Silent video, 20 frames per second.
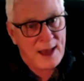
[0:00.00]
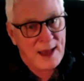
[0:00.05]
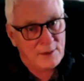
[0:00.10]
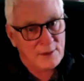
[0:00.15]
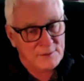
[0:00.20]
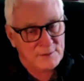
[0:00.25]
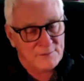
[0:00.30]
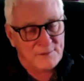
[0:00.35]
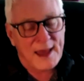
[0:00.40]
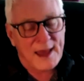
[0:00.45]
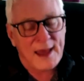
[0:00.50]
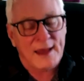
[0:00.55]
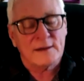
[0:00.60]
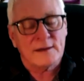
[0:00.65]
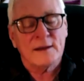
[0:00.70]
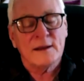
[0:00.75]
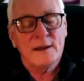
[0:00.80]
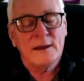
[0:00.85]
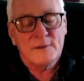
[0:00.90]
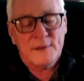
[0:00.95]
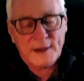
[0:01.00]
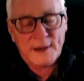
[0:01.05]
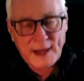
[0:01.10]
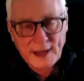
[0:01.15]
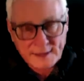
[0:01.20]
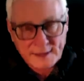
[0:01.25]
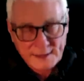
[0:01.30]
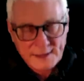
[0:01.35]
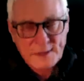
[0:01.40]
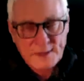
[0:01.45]
out of that that
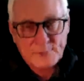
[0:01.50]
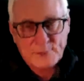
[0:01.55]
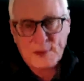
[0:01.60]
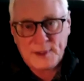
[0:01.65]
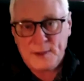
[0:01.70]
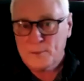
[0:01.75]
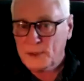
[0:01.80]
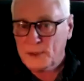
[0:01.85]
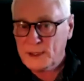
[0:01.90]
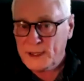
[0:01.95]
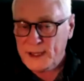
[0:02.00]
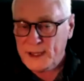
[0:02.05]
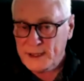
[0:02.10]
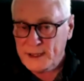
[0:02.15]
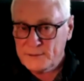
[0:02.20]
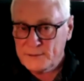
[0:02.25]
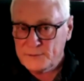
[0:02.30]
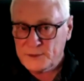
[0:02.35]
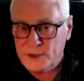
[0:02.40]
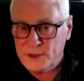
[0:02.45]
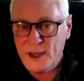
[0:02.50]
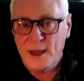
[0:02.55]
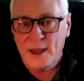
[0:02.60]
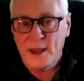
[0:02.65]
I deeply believed,